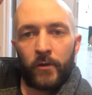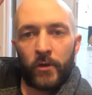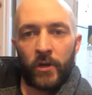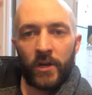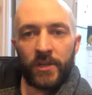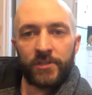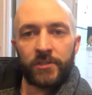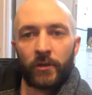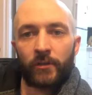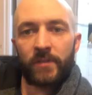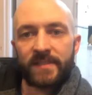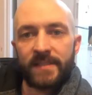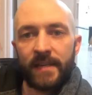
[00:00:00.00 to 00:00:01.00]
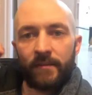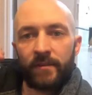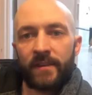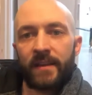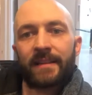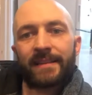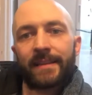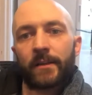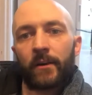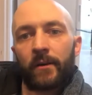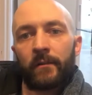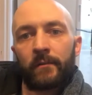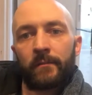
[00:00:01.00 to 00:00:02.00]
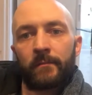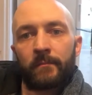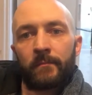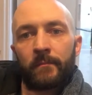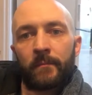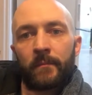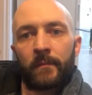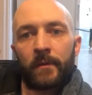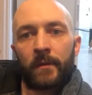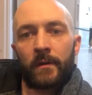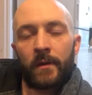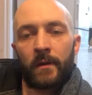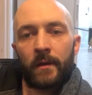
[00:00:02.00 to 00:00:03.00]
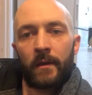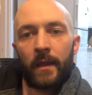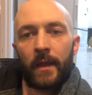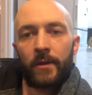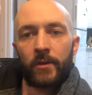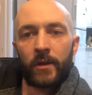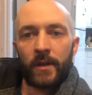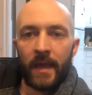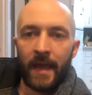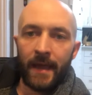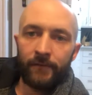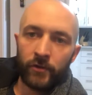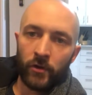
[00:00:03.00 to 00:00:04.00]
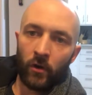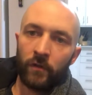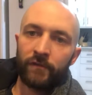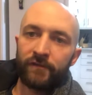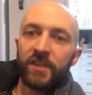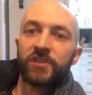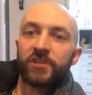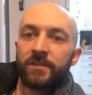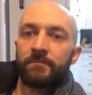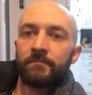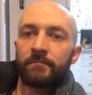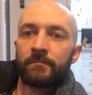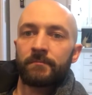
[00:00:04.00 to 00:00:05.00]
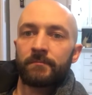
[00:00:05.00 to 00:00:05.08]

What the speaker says: you're going to start to see everything clearer. And you're going to have your own vision